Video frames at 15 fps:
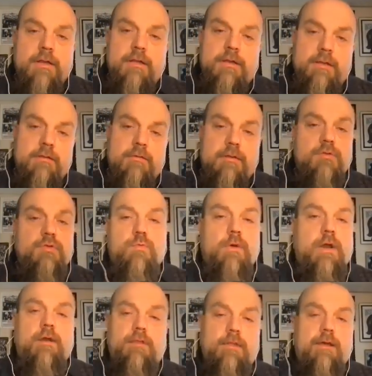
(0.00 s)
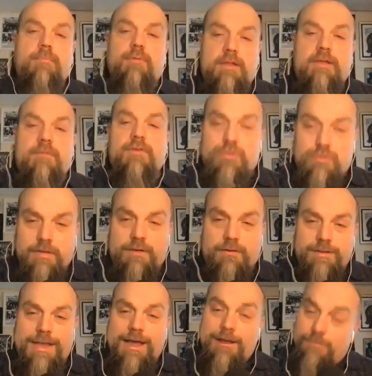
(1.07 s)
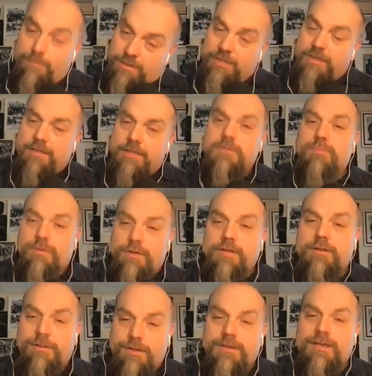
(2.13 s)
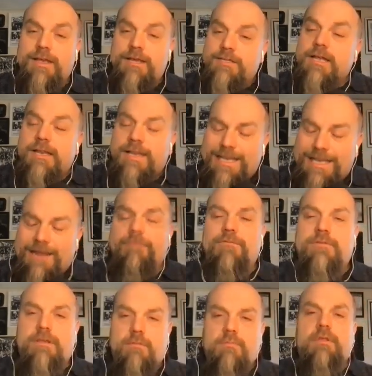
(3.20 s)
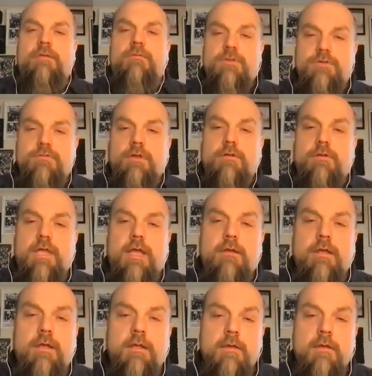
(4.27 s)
And it's rare that I believe in trickle down, but in this particular case, I definitely believe in trickle down.